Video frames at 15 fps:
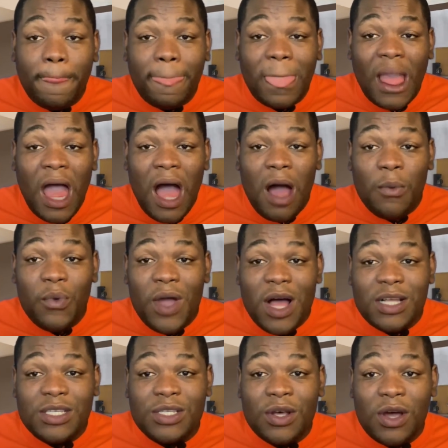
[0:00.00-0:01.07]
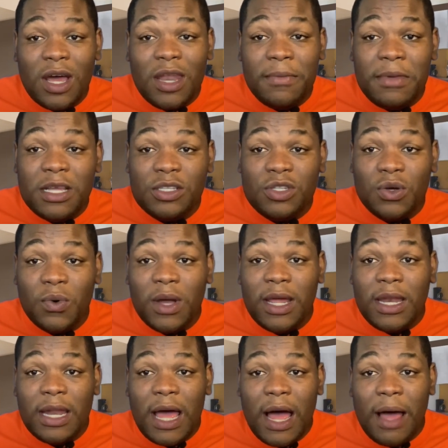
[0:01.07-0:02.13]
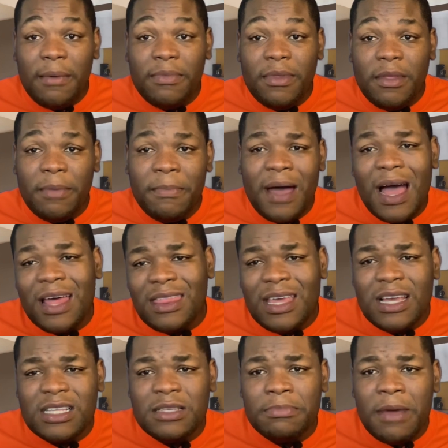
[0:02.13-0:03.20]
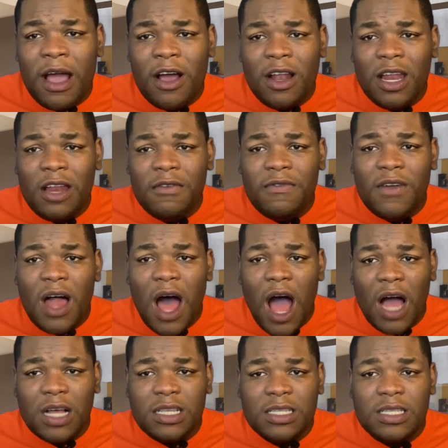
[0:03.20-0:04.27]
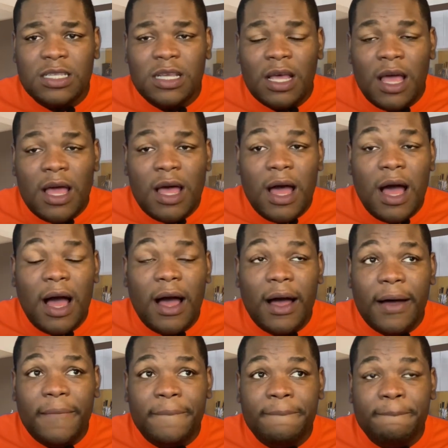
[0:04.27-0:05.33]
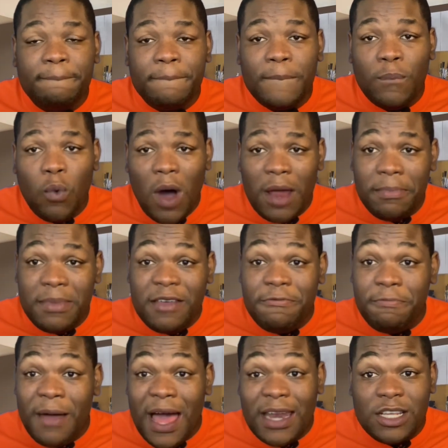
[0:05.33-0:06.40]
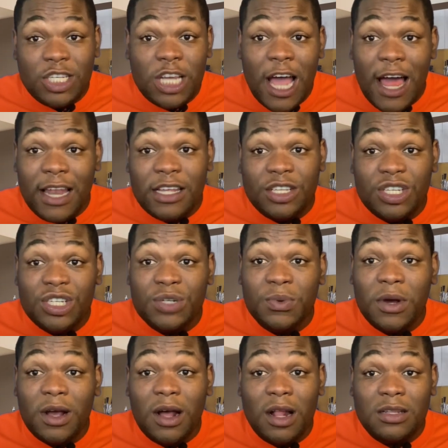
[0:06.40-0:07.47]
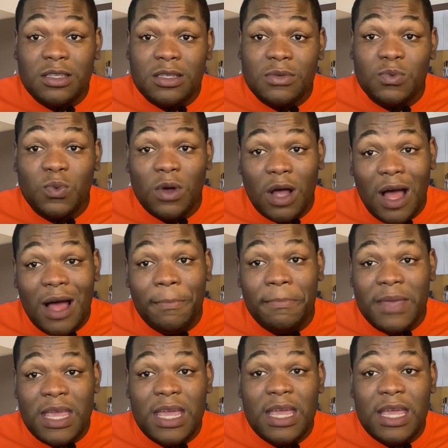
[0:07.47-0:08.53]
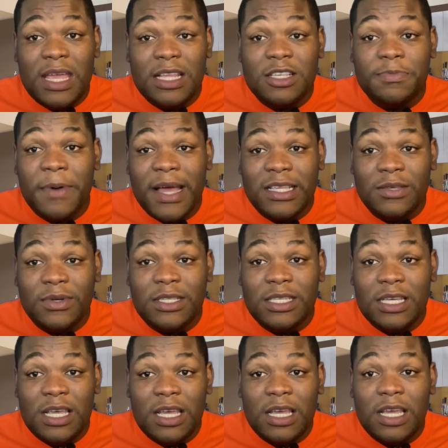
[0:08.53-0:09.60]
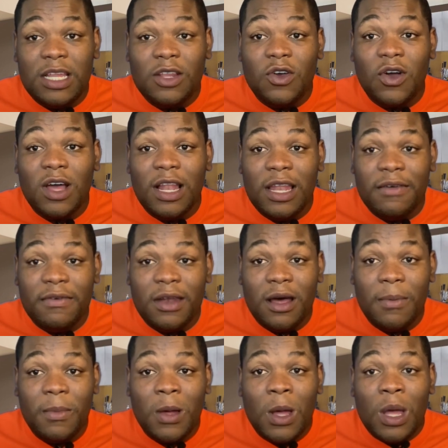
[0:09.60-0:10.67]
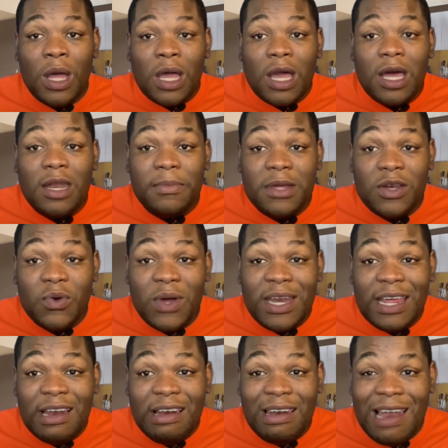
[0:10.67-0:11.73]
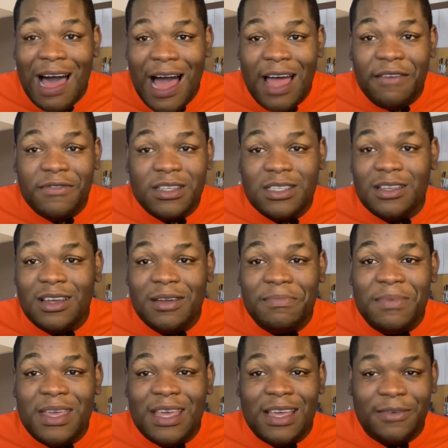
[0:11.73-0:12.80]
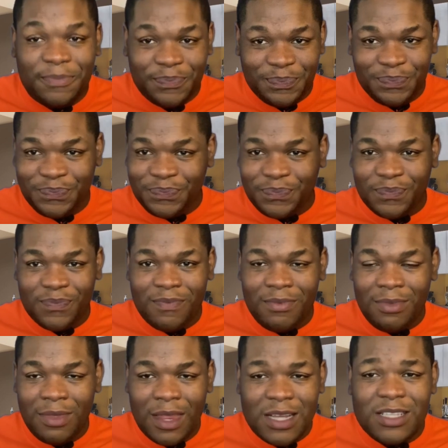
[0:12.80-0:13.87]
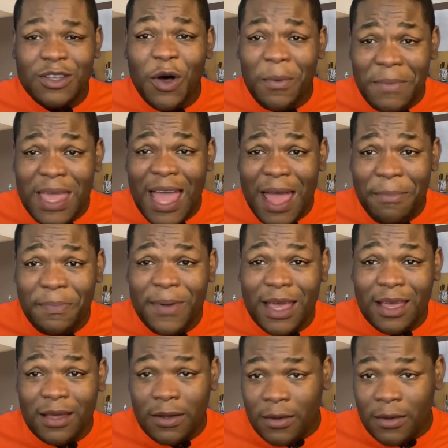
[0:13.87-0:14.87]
We're also going to be doing, I think it's Maryland Vlogs, 1 beef patty challenge. We're also, me, Eat Spice with Tea, Eat, Cook, and Live It Up, going to be doing it live. It's going to be epic.